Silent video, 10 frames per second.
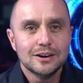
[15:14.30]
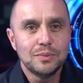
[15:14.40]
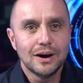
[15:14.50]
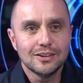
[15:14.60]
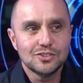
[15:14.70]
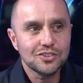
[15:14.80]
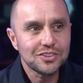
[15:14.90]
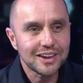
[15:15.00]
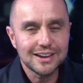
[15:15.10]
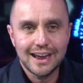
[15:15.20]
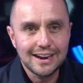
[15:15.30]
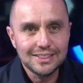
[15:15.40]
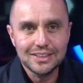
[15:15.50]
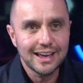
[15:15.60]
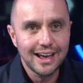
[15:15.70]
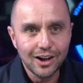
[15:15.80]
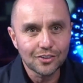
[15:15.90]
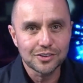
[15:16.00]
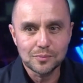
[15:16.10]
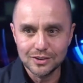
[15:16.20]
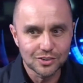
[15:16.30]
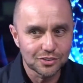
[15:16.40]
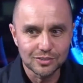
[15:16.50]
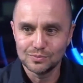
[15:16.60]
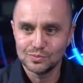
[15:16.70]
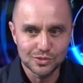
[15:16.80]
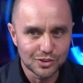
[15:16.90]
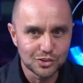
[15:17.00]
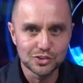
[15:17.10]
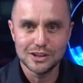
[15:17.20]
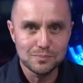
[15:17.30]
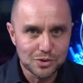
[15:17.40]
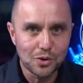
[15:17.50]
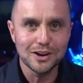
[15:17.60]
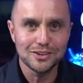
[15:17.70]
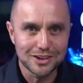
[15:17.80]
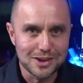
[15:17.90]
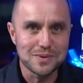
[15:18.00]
But just like in anything else, I mean, just you keep doing it, you keep